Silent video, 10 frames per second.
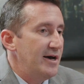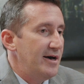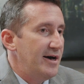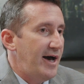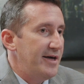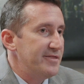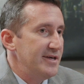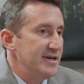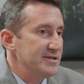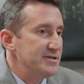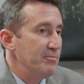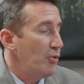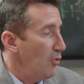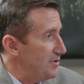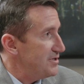I think it's
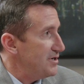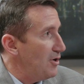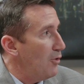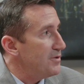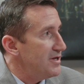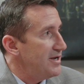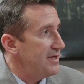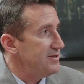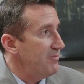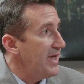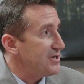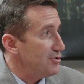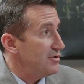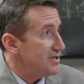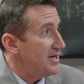important to go to make
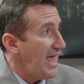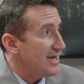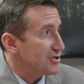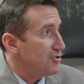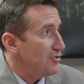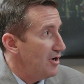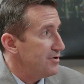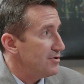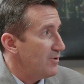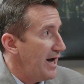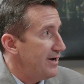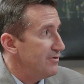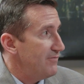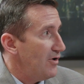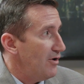sure there's a national
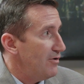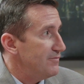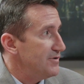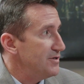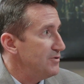underwriter involved.